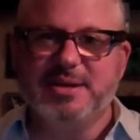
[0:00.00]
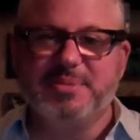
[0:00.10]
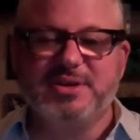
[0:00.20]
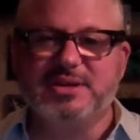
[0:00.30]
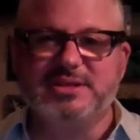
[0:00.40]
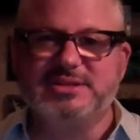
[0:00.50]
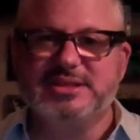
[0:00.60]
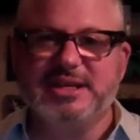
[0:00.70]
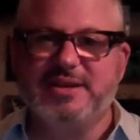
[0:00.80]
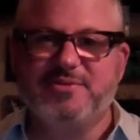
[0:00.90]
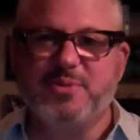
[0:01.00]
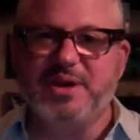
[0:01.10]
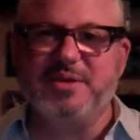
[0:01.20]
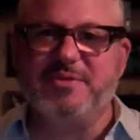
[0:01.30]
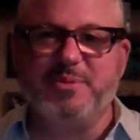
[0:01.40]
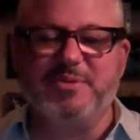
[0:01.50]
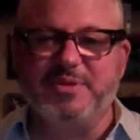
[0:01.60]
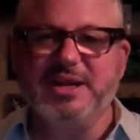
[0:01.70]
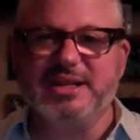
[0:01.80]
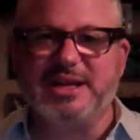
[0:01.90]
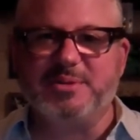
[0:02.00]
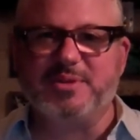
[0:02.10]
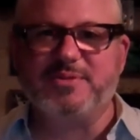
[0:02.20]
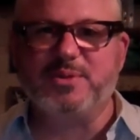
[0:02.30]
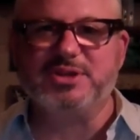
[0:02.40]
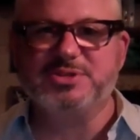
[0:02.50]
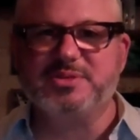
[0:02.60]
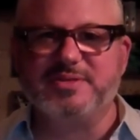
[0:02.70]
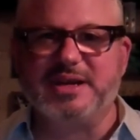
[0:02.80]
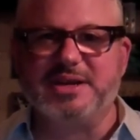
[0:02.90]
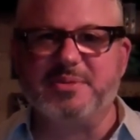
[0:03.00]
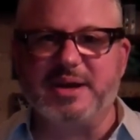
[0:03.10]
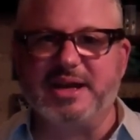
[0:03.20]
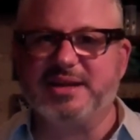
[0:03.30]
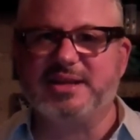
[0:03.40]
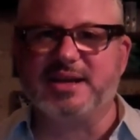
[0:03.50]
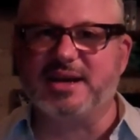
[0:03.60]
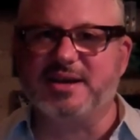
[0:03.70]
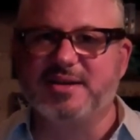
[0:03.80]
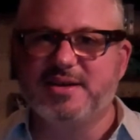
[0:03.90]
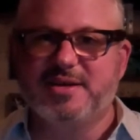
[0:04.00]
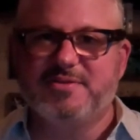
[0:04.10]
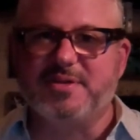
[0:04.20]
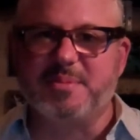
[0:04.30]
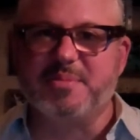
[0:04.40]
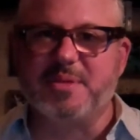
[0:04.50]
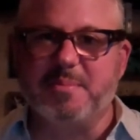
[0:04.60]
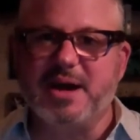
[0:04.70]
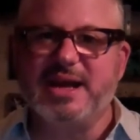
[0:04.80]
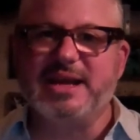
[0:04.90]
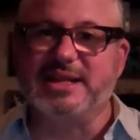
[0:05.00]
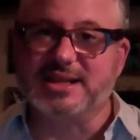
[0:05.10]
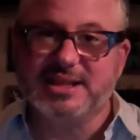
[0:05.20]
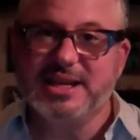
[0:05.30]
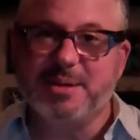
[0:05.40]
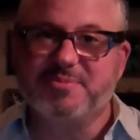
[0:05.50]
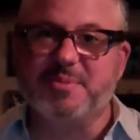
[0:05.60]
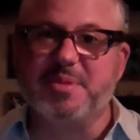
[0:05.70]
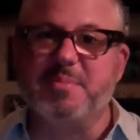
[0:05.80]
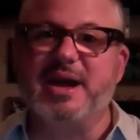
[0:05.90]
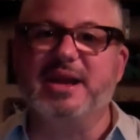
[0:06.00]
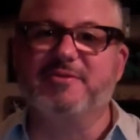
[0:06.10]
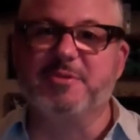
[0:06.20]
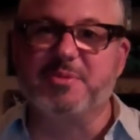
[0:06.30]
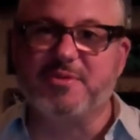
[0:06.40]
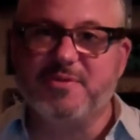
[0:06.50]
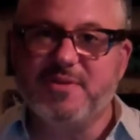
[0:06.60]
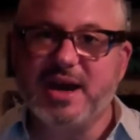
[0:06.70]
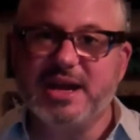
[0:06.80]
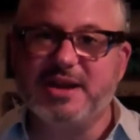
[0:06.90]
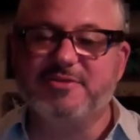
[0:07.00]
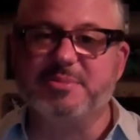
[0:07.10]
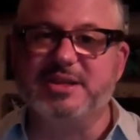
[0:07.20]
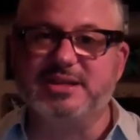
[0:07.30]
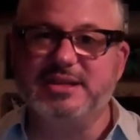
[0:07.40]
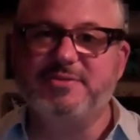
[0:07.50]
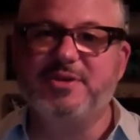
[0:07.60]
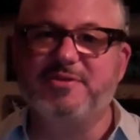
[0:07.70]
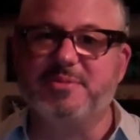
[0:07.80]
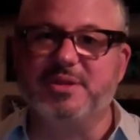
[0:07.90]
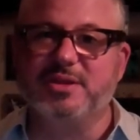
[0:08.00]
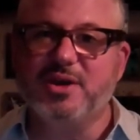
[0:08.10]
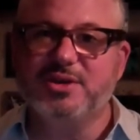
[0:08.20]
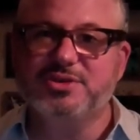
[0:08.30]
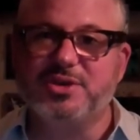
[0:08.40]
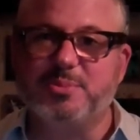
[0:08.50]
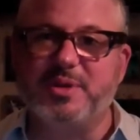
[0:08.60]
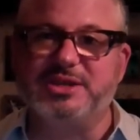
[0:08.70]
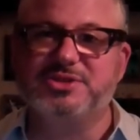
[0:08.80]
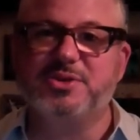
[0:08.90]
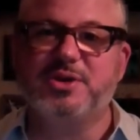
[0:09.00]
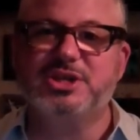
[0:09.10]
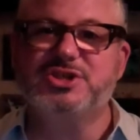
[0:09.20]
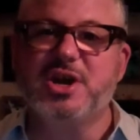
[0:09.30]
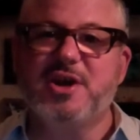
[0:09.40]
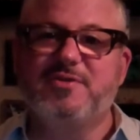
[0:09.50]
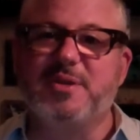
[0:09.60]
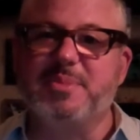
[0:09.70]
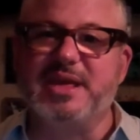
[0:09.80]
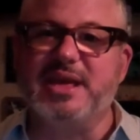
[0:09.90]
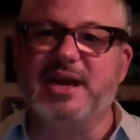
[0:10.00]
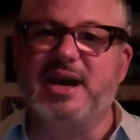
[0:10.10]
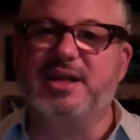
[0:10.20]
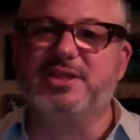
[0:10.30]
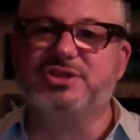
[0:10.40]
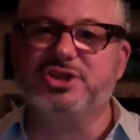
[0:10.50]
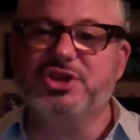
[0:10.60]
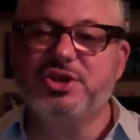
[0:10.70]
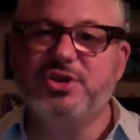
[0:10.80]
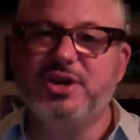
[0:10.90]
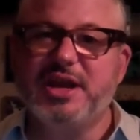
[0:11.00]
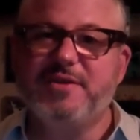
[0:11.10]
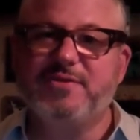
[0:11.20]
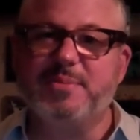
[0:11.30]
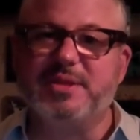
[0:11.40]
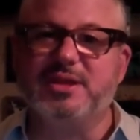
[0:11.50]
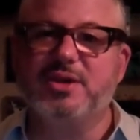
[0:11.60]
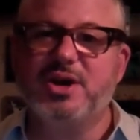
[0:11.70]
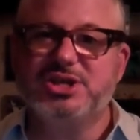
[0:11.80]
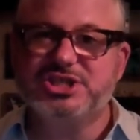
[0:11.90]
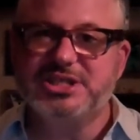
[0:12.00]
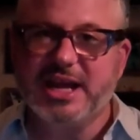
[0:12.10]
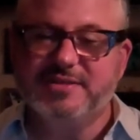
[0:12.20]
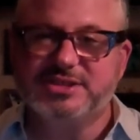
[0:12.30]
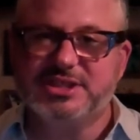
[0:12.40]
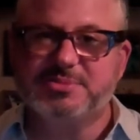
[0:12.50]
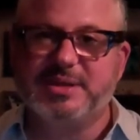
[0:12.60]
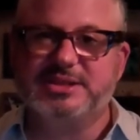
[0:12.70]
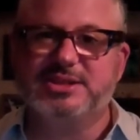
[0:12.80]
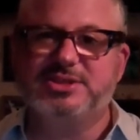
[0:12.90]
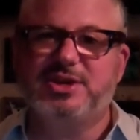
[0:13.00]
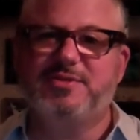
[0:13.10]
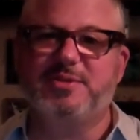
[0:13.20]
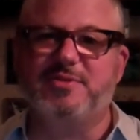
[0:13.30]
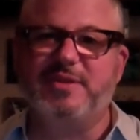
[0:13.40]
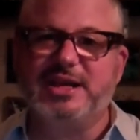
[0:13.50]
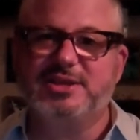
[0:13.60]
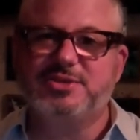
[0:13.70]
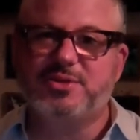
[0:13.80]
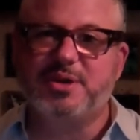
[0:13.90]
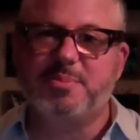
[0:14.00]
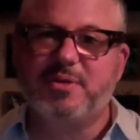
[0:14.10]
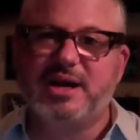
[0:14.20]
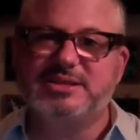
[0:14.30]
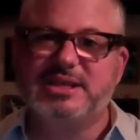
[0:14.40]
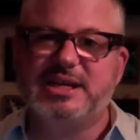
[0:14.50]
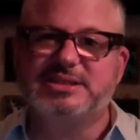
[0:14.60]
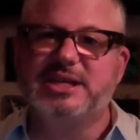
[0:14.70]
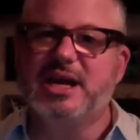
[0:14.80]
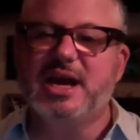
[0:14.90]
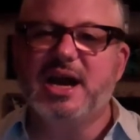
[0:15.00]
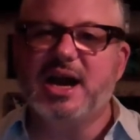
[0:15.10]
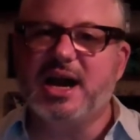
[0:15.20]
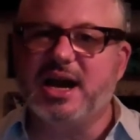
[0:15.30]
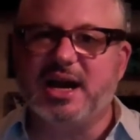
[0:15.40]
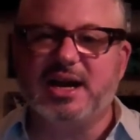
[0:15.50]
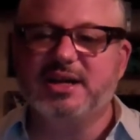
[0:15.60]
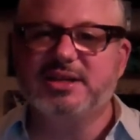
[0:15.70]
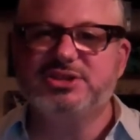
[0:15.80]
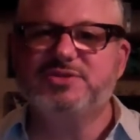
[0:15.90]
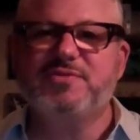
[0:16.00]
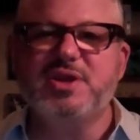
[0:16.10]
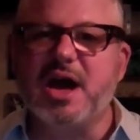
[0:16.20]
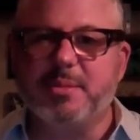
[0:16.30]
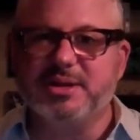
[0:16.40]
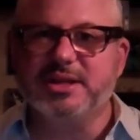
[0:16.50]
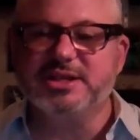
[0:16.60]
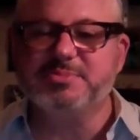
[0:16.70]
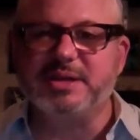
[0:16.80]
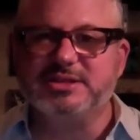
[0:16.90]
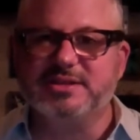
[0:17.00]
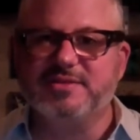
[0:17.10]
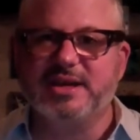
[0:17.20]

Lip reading: Because if we really were forced to evaluate from the mining and the cleanup from the mining, from the refining, from the delivery, from the long-term waste storage, from the security, from the large staffs that these plants concern, from the regulatory process, just phenomenally expensive.